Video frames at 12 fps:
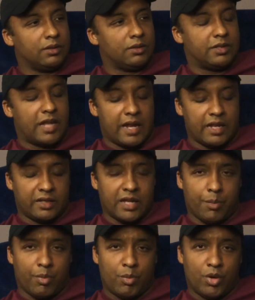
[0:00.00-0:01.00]
It's not that
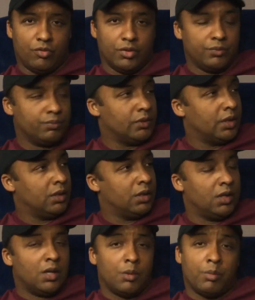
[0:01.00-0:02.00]
type of movie.
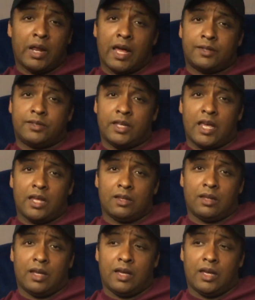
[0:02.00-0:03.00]
But that's
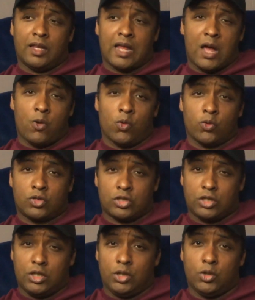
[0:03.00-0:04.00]
it, and I will
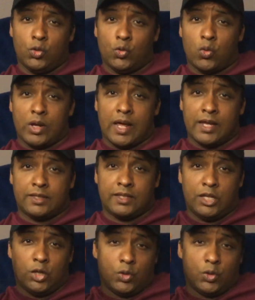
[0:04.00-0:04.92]
see you when I see